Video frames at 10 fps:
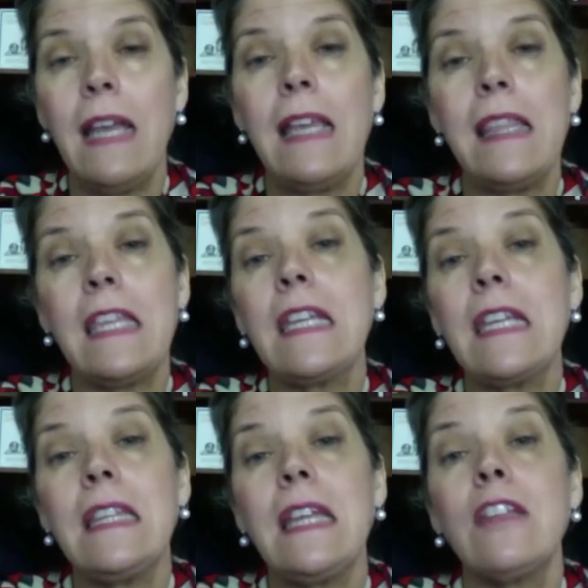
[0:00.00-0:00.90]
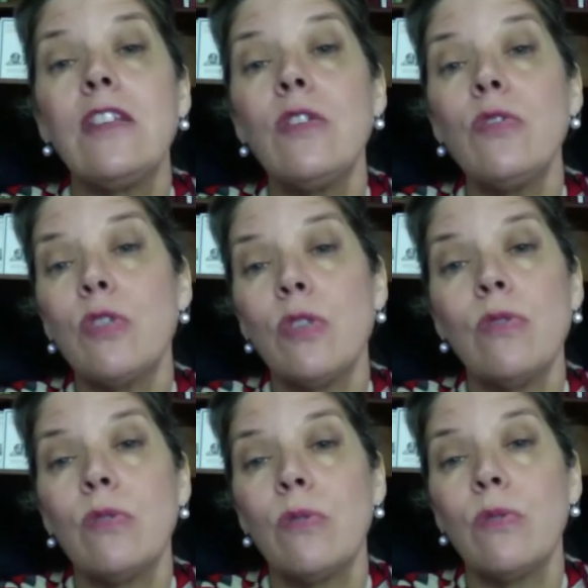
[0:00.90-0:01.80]
and thinking that you
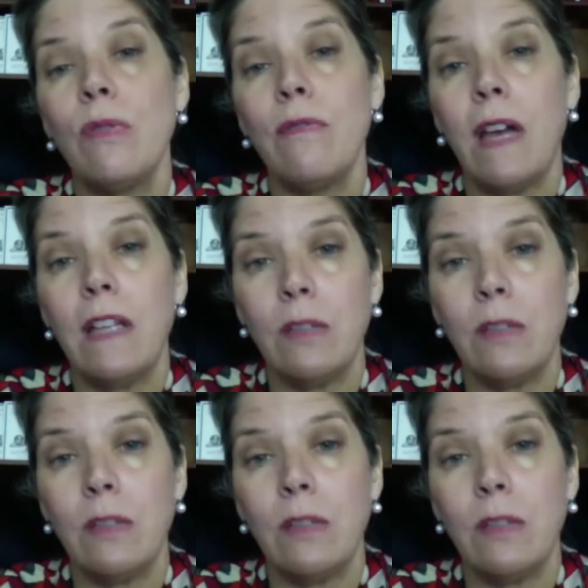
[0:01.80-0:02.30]
choose who you invite